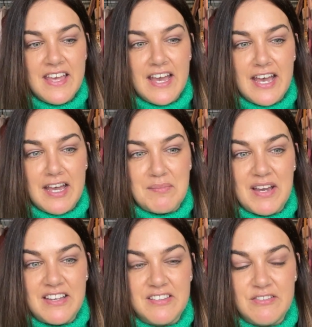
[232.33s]

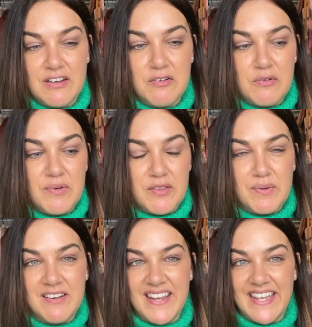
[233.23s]
I struggle with
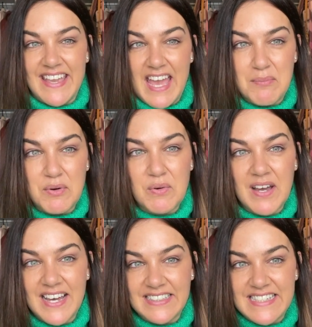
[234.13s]
wearing camel
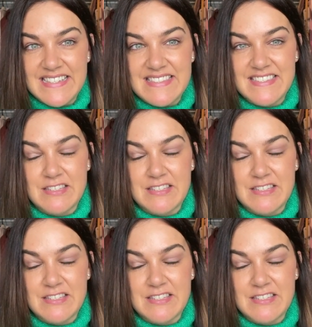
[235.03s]
colours,